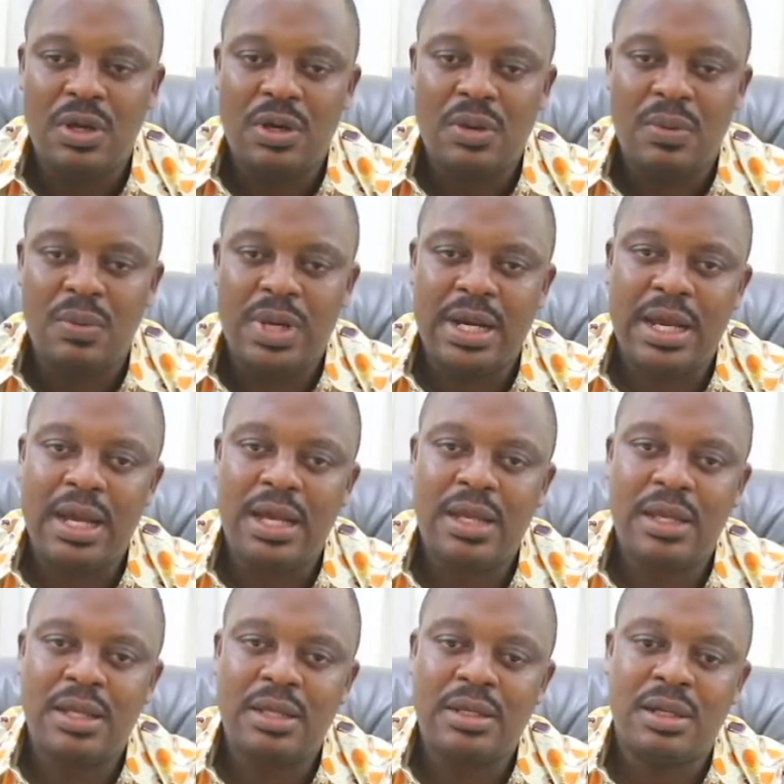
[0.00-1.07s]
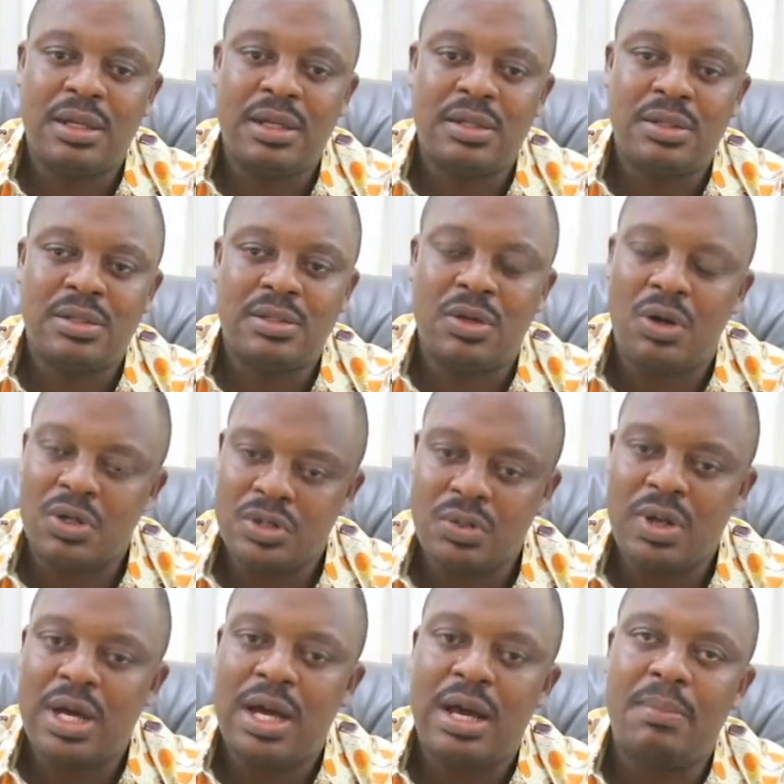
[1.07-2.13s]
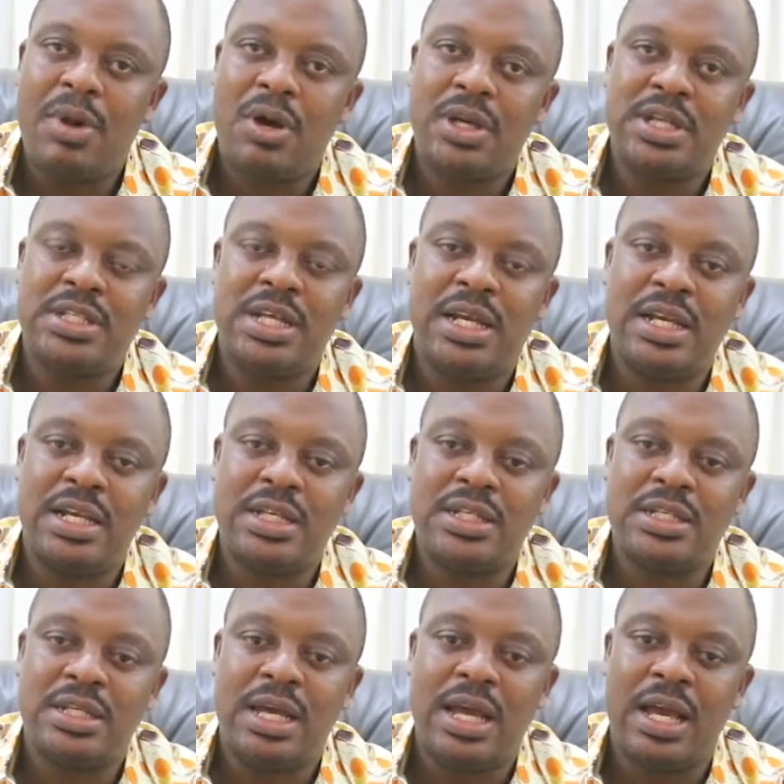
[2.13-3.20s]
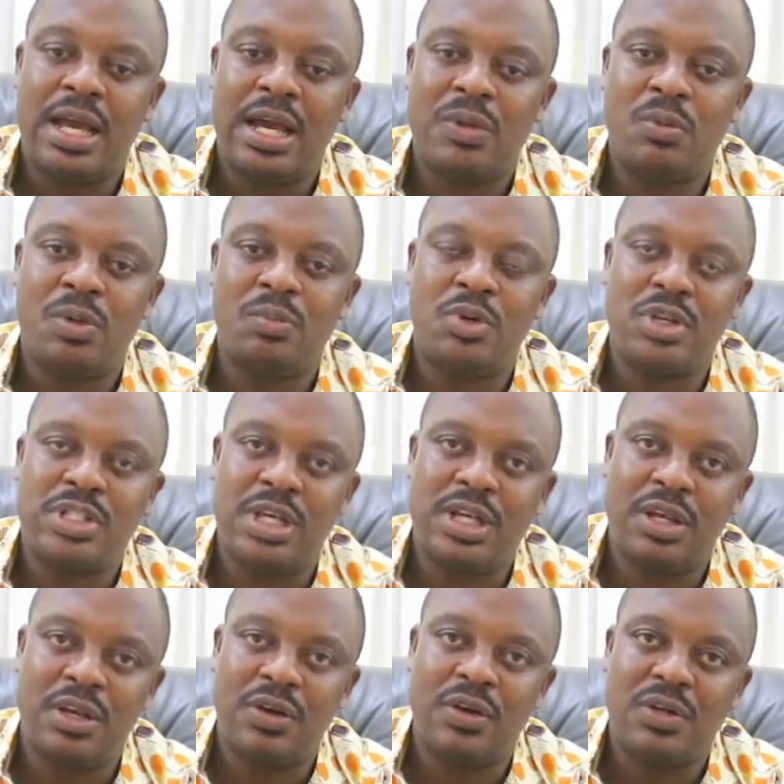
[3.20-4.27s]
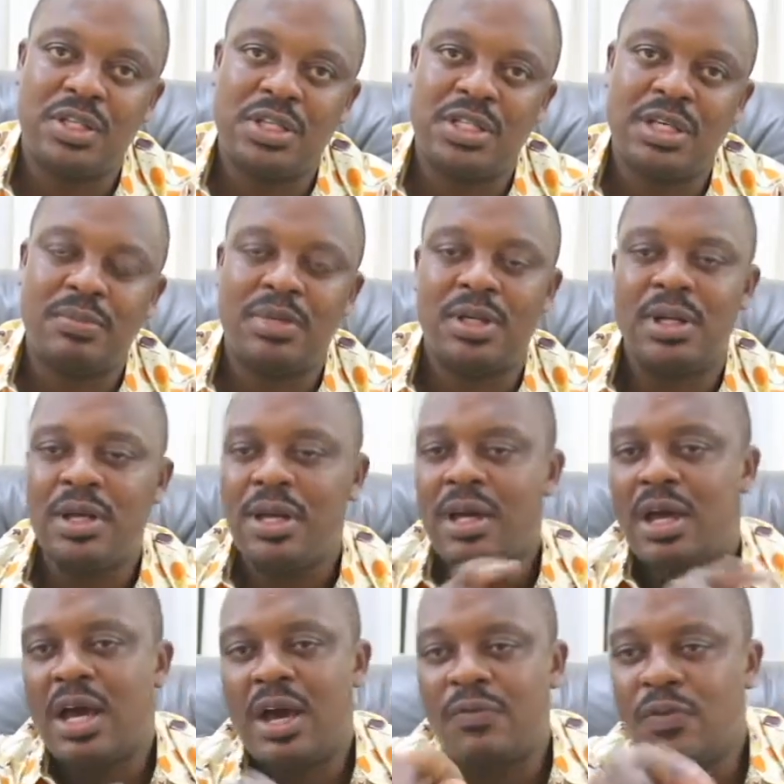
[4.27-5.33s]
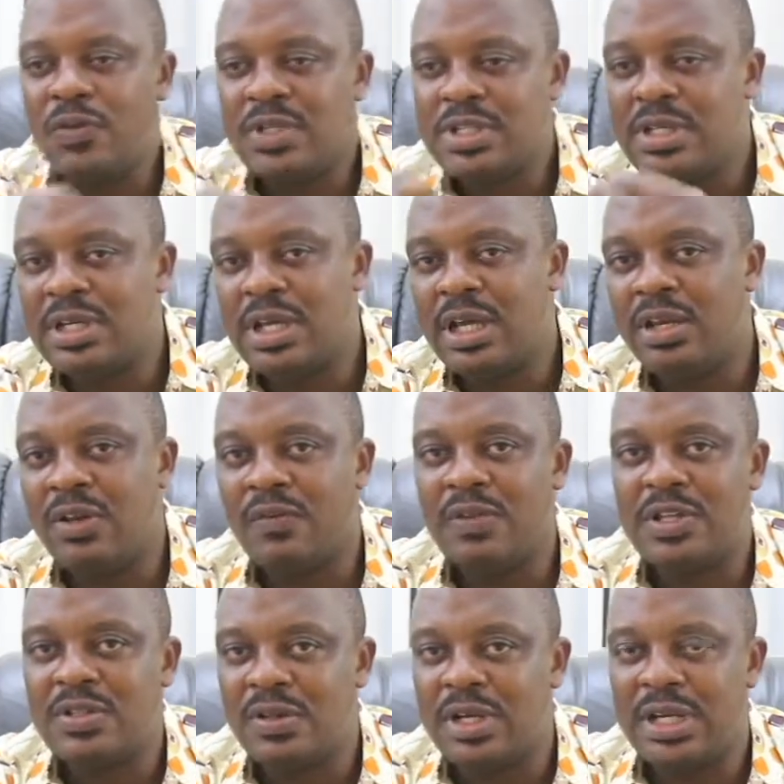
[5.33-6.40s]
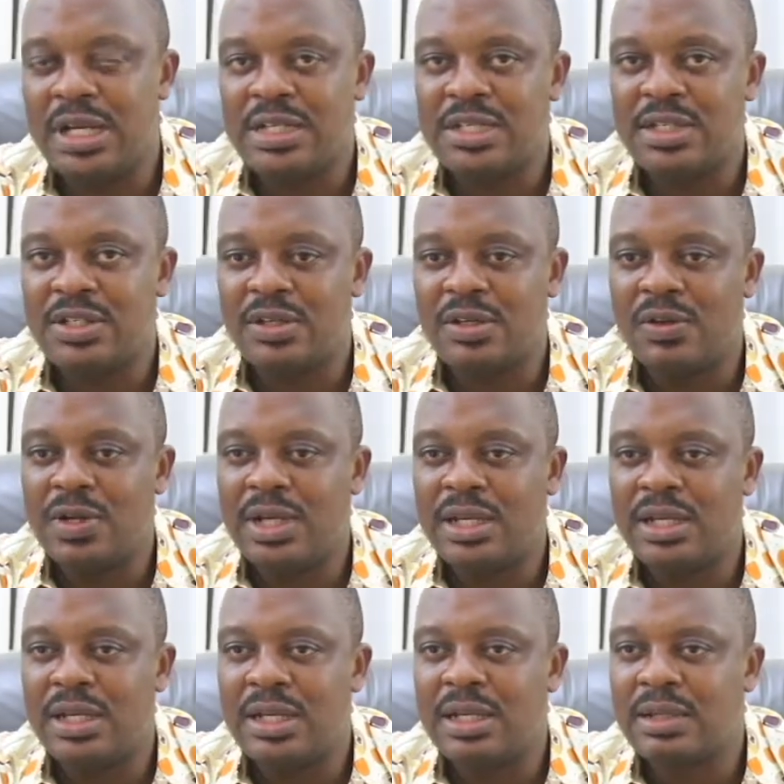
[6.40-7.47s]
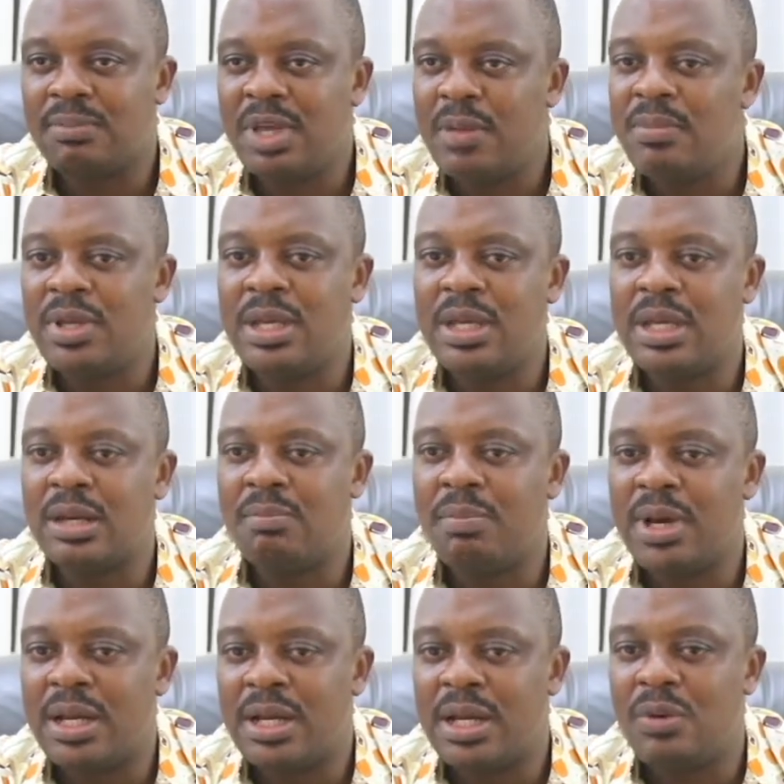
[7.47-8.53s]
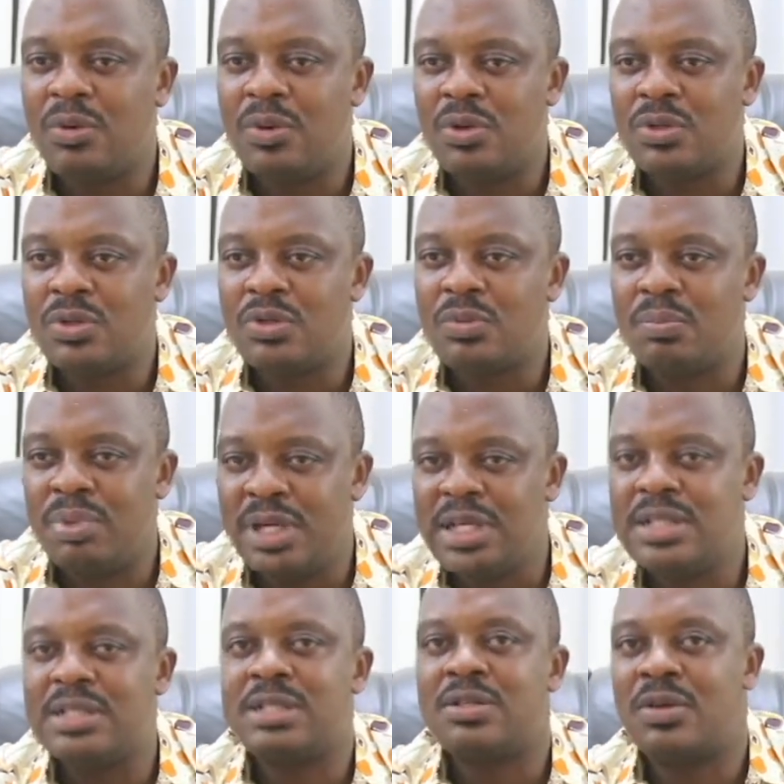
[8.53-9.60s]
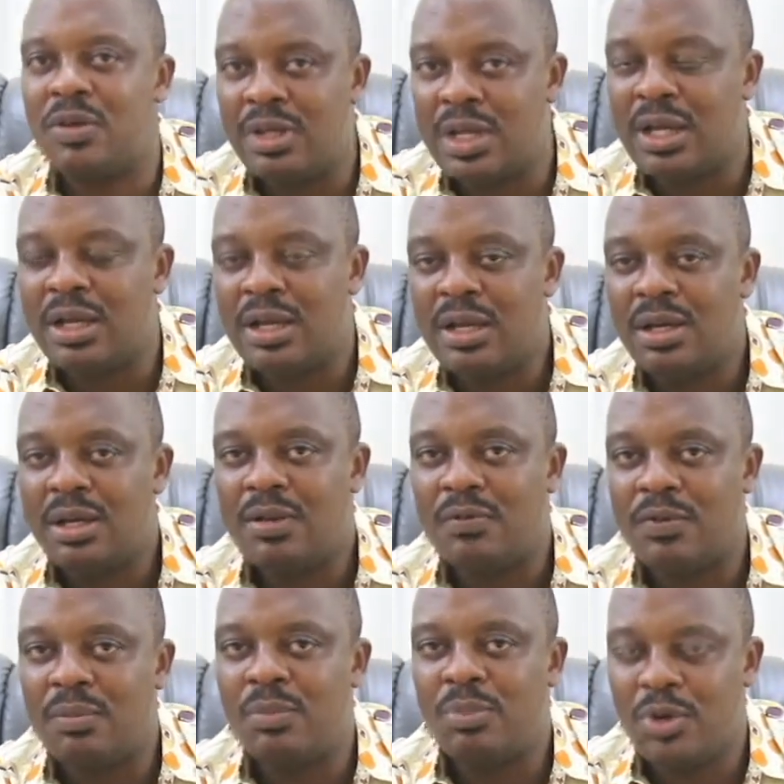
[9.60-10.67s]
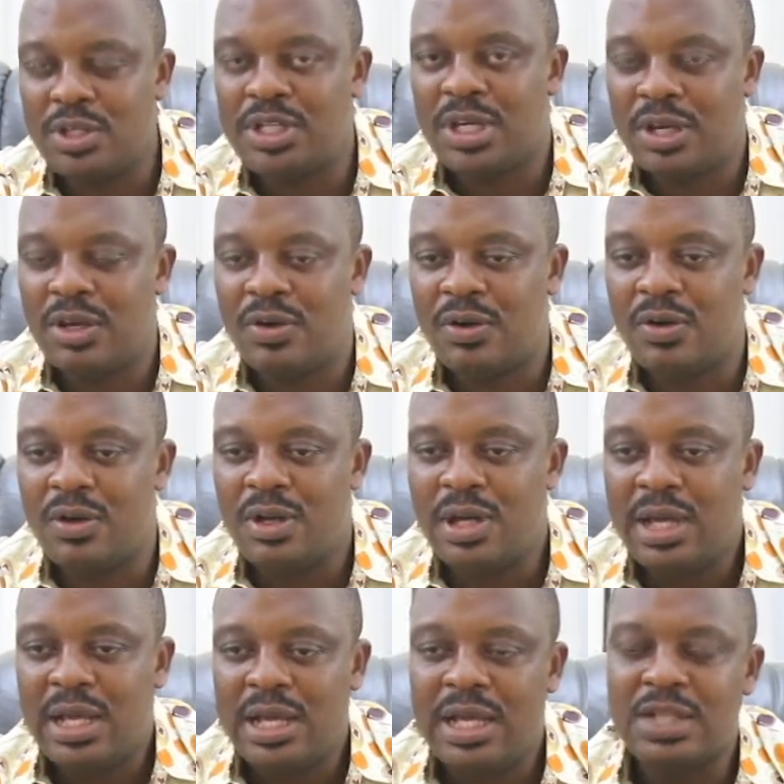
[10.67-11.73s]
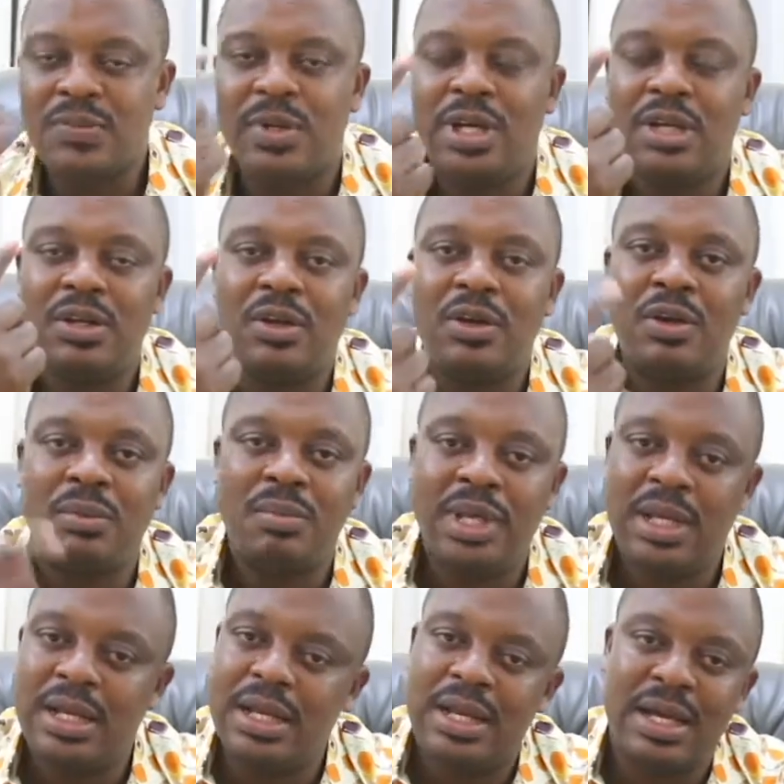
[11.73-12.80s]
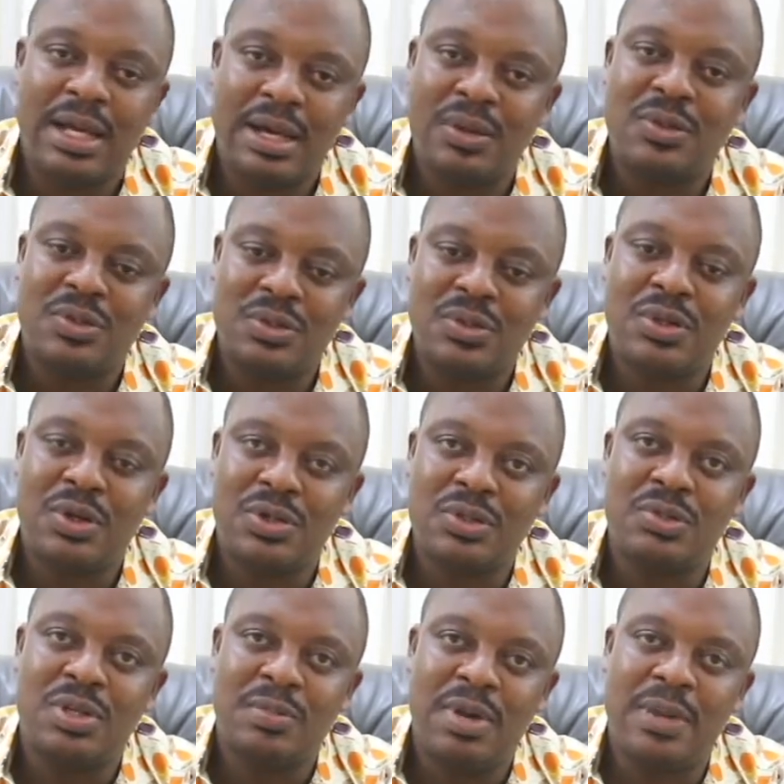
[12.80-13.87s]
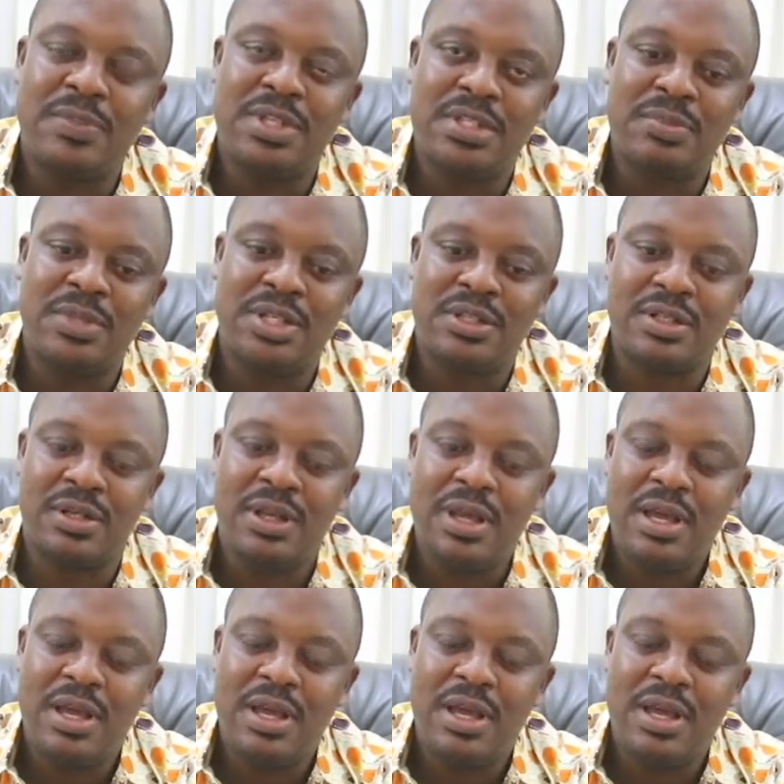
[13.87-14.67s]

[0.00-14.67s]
when I talked to her about the challenge I had with Project Cure, she said, "But have you seen any of this organization locally that maybe can partner with you to place this order from Project Cure?" That's when it dawned on me that I had to talk to the Baptist Mission.